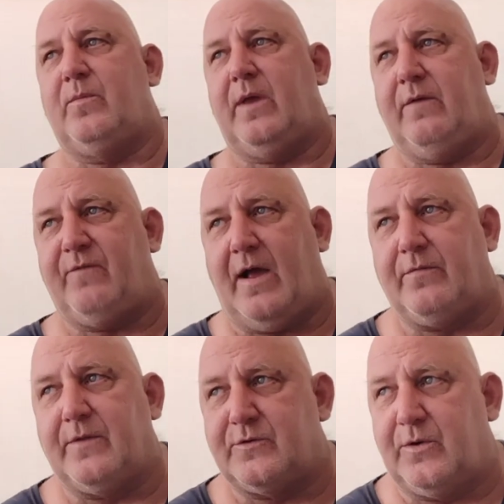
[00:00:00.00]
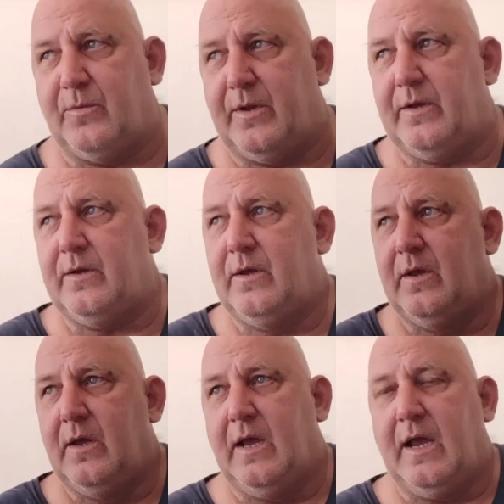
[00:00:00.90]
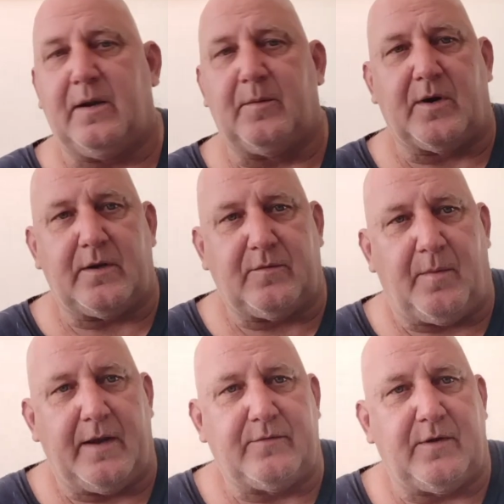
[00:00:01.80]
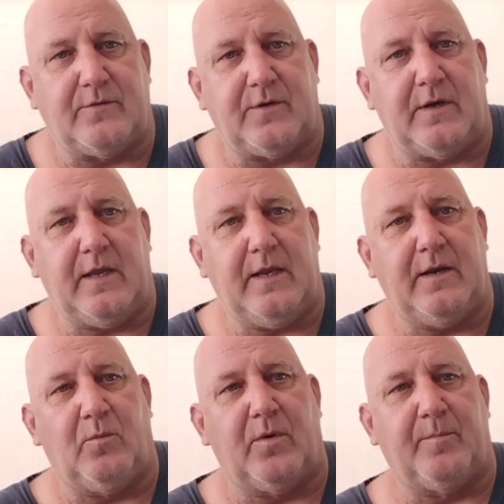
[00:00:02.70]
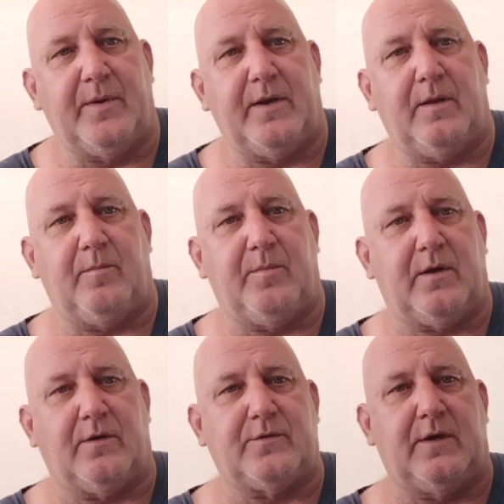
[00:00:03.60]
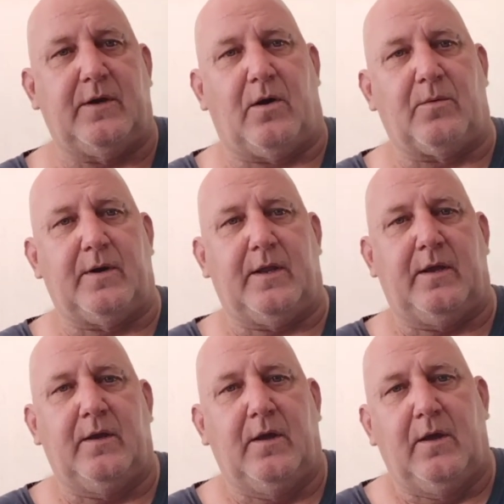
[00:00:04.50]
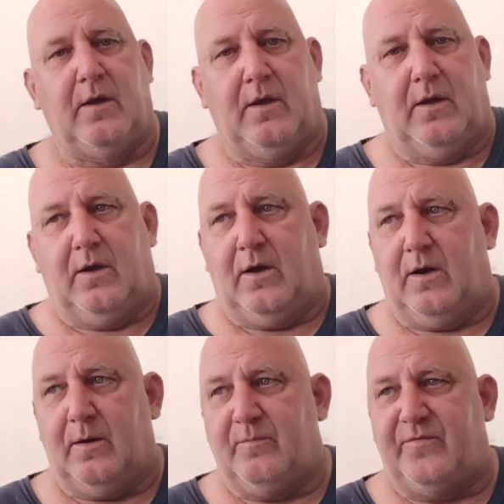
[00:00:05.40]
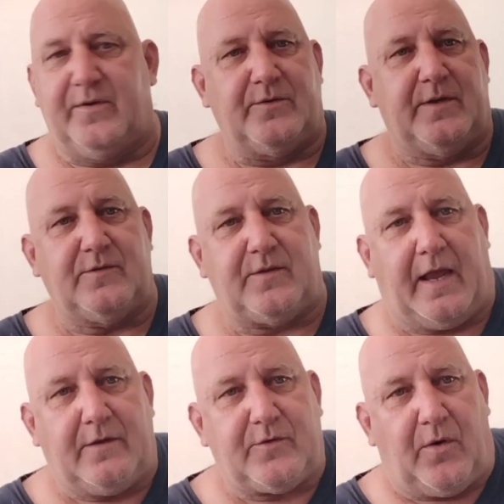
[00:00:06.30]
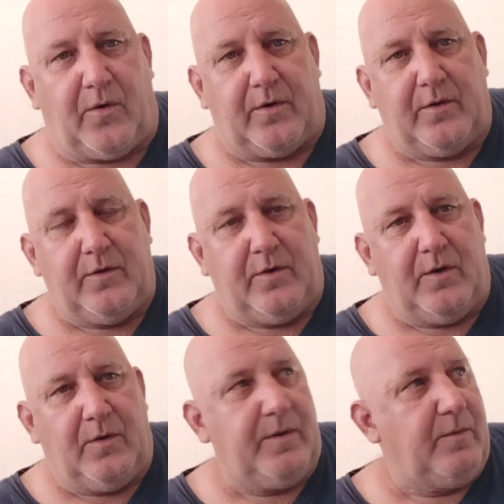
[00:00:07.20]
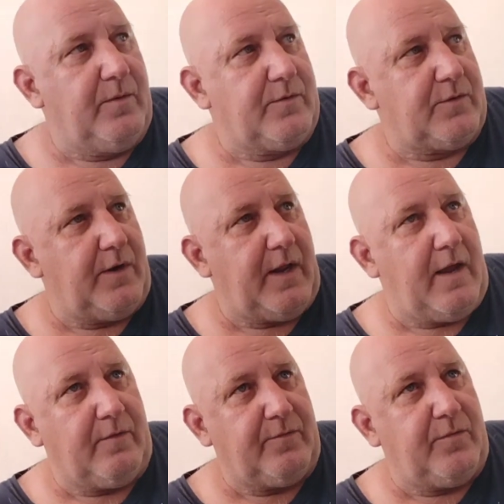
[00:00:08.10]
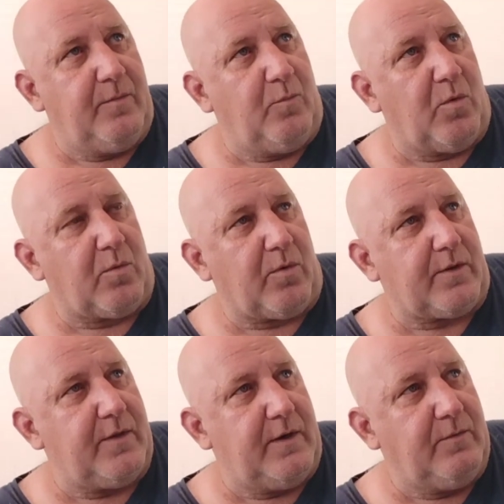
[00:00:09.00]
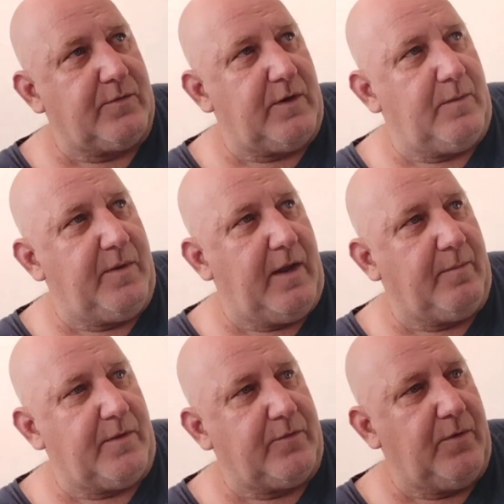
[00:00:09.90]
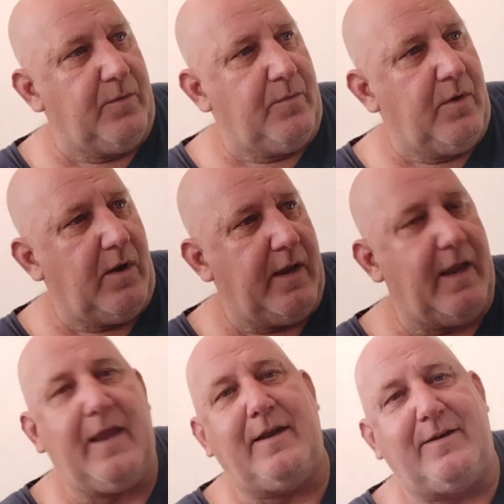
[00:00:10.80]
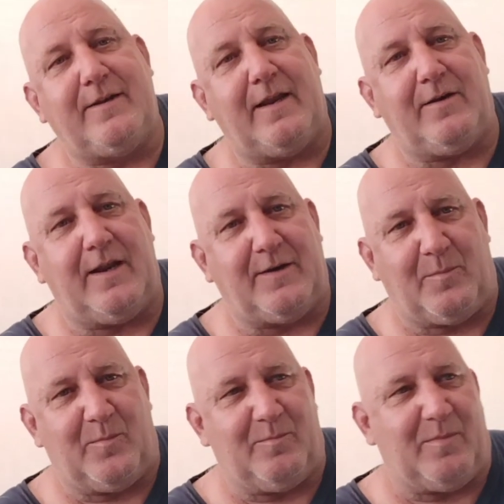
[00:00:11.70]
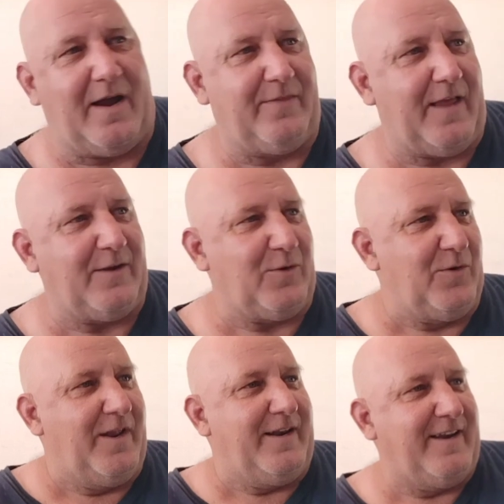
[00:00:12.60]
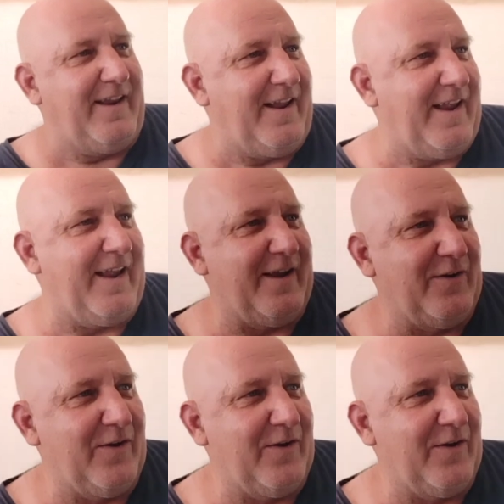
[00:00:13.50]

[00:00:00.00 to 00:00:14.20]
found this unit and he brought it to my attention. He didn't want to bid it because he'd already filled his dance card. You know, he was going to have more work than he was going to be able to do. He didn't end up buying that unit, and